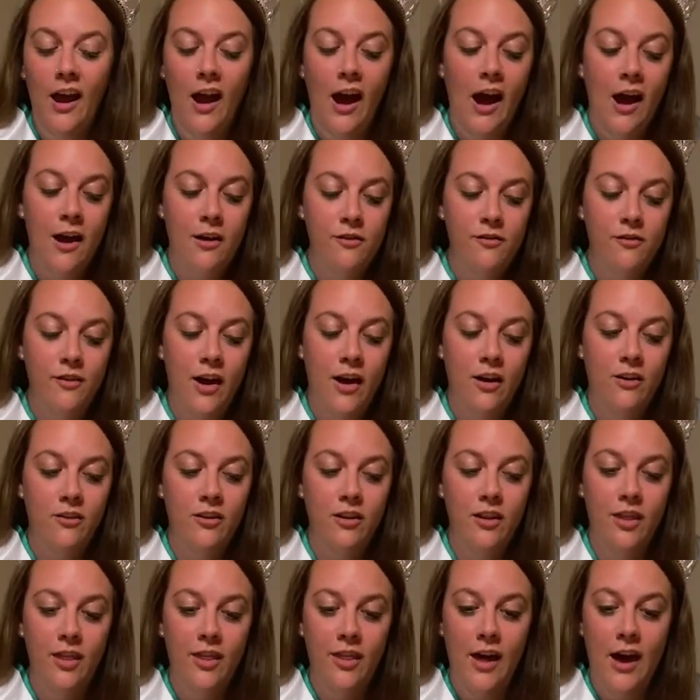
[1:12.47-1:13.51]
I
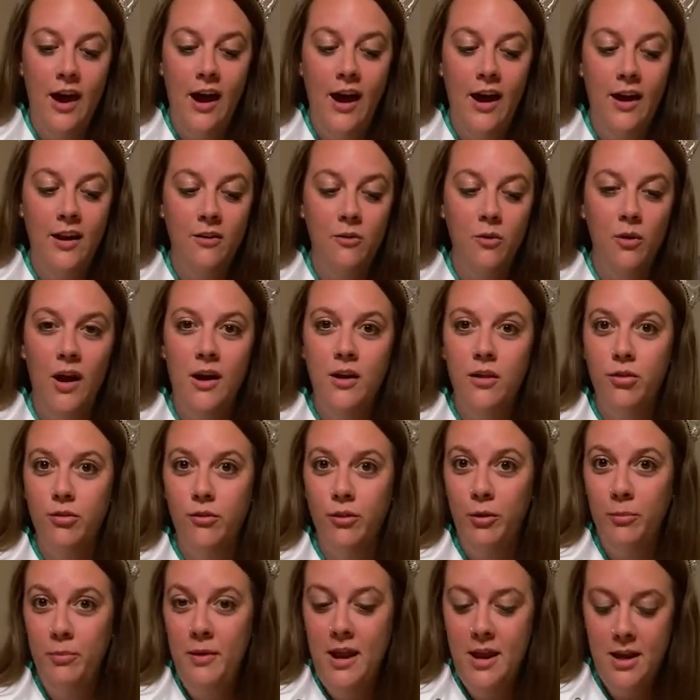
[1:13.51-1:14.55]
found that
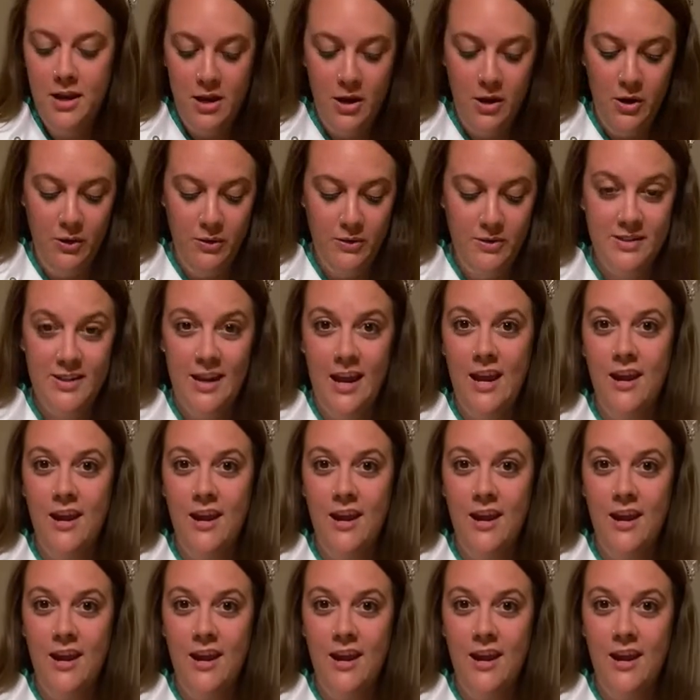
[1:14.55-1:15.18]
through pantyhose